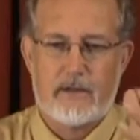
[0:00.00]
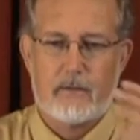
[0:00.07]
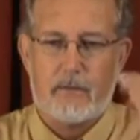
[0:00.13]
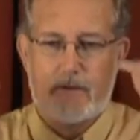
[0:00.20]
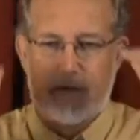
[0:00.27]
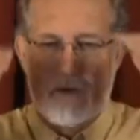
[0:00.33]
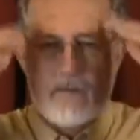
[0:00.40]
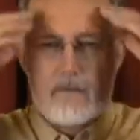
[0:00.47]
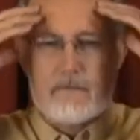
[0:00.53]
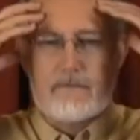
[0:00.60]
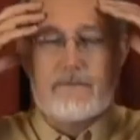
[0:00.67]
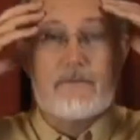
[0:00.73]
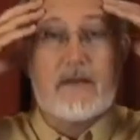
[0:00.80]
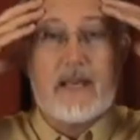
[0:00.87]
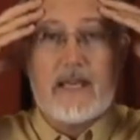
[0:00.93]
It was all the
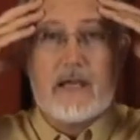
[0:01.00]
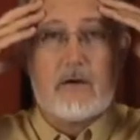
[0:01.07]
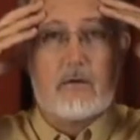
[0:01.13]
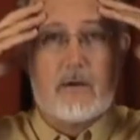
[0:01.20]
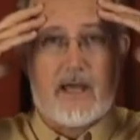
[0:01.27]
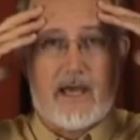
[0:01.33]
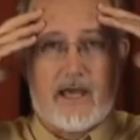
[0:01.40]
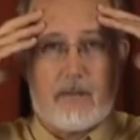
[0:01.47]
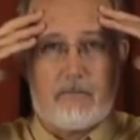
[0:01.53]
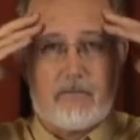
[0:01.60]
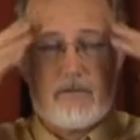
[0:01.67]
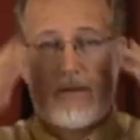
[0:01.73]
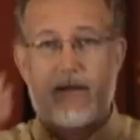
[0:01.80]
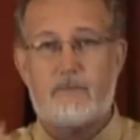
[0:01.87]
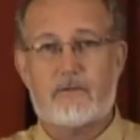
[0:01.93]
video game
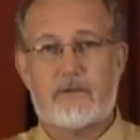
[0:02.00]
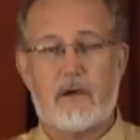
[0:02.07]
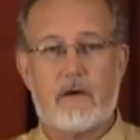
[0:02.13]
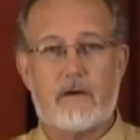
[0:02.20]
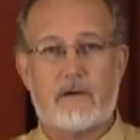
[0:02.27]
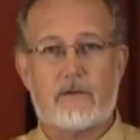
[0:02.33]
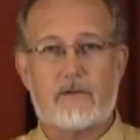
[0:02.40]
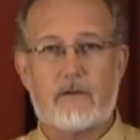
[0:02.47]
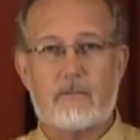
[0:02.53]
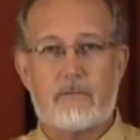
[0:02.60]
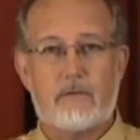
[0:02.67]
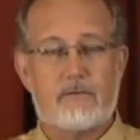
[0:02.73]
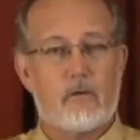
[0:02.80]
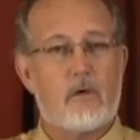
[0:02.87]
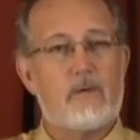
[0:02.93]
theme songs
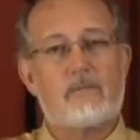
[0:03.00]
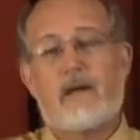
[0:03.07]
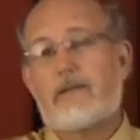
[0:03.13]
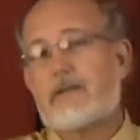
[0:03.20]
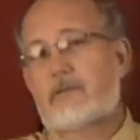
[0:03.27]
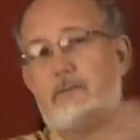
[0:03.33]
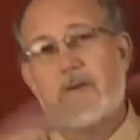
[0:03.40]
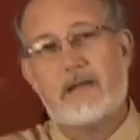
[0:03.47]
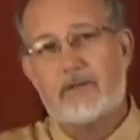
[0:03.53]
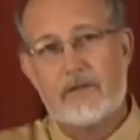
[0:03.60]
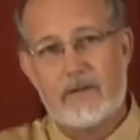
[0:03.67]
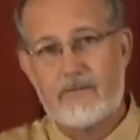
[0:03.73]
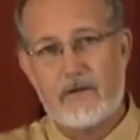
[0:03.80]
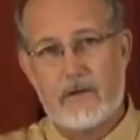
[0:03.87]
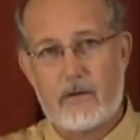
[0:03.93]
performed by this big
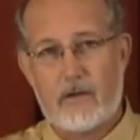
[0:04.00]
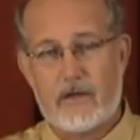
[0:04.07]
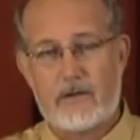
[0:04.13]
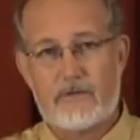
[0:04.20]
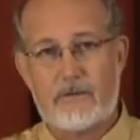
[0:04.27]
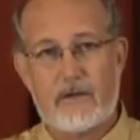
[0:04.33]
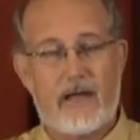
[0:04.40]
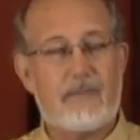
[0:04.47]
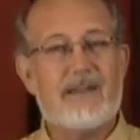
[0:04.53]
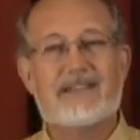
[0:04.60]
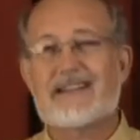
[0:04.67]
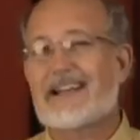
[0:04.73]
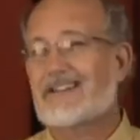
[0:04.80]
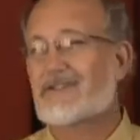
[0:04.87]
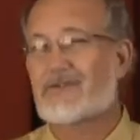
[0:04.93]
symphony orchestra. I mean,
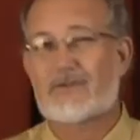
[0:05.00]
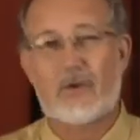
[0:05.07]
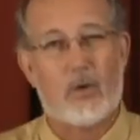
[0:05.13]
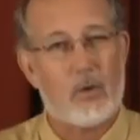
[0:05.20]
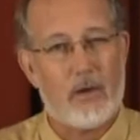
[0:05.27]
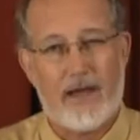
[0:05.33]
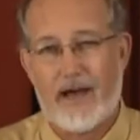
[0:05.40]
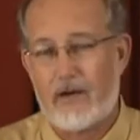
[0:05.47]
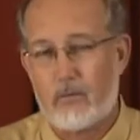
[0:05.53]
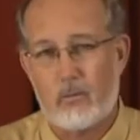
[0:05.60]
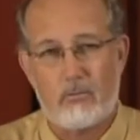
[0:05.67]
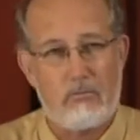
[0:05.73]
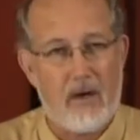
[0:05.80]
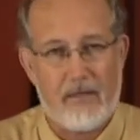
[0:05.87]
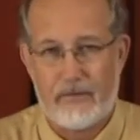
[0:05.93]
it's like sold out
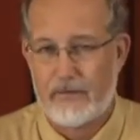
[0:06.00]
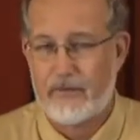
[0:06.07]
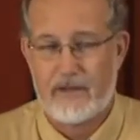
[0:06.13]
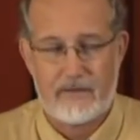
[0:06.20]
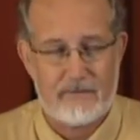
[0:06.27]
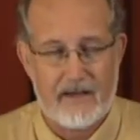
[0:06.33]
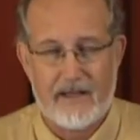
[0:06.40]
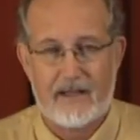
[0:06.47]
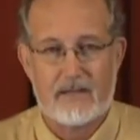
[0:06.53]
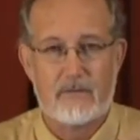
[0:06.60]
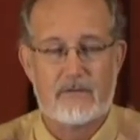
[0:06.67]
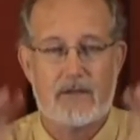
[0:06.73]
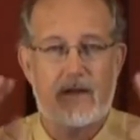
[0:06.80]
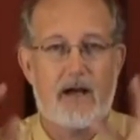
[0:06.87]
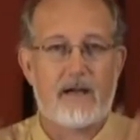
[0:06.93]
months in advance. It
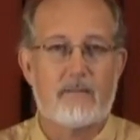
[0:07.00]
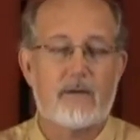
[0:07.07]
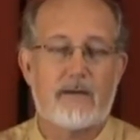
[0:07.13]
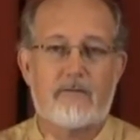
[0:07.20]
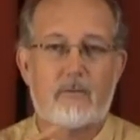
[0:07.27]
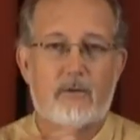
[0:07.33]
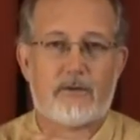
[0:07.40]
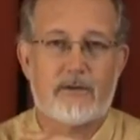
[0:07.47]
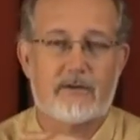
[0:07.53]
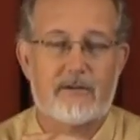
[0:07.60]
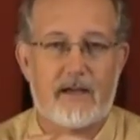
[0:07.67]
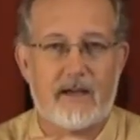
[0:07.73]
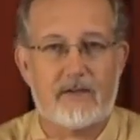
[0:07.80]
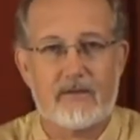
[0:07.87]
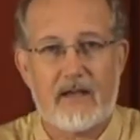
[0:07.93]
was an unbelievable
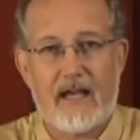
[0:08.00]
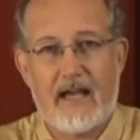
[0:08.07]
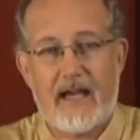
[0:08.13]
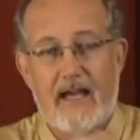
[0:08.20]
success.